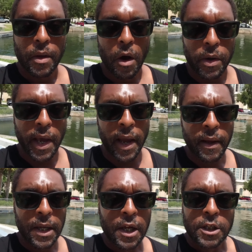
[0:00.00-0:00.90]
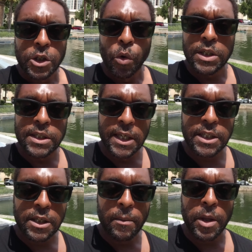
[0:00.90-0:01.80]
okay? So the
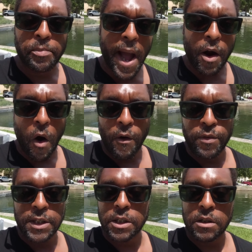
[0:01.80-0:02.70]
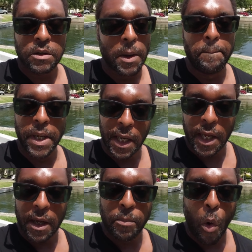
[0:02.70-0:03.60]
system, the back office, the
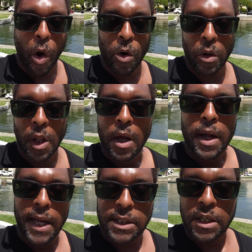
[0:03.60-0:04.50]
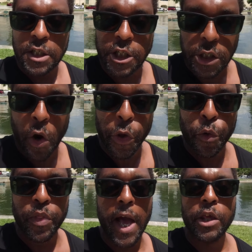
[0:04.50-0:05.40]
billing portal, it's going to show
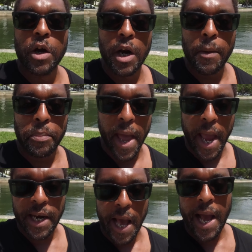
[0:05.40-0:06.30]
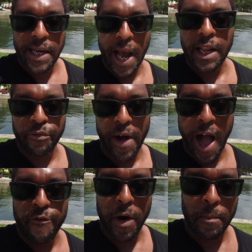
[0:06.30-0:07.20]
you that you're going to pay nine
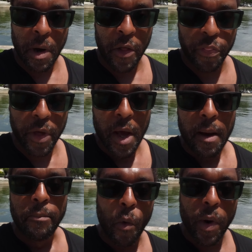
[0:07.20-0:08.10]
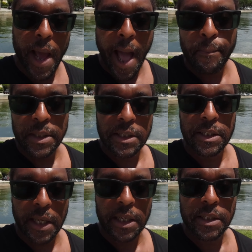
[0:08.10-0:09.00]
ninety-five a month. But what happens
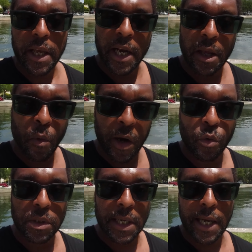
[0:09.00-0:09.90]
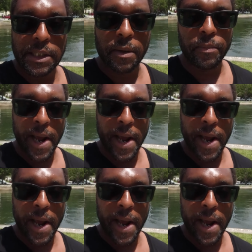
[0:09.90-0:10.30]
is this: anyone who signs up